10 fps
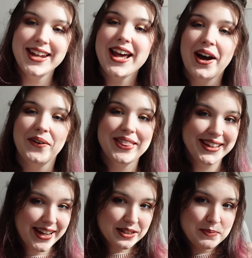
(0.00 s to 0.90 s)
Now,
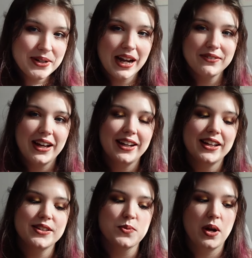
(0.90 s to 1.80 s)
the next book I read
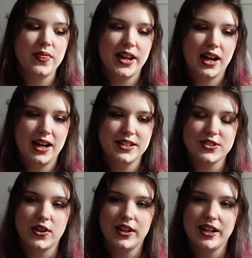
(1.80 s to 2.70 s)
is one that I
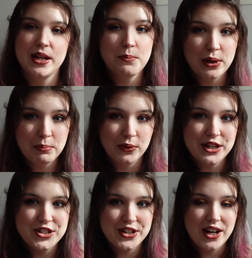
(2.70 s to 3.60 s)
started in
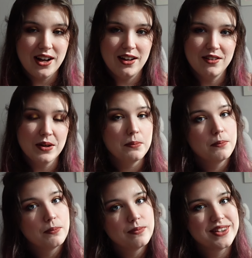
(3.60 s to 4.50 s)
preparation of
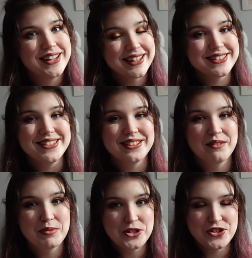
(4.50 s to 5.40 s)
the next season
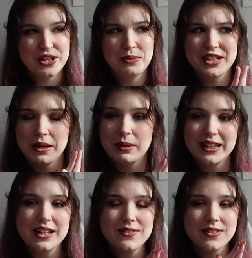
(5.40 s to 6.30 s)
of Bridgerton, which I
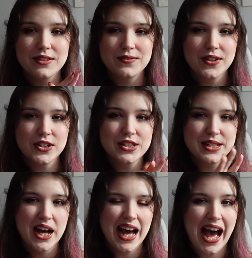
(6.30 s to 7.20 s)
believe the
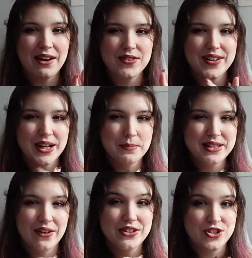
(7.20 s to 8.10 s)
first half of it comes
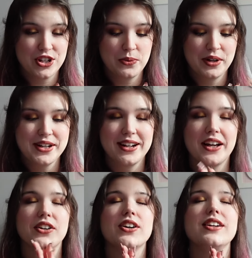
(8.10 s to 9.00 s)
out in January, and
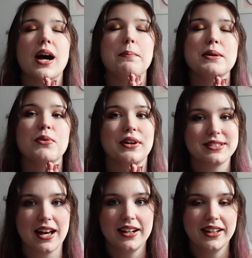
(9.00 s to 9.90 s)
I could not be more
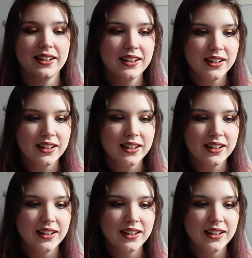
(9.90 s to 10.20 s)
excited.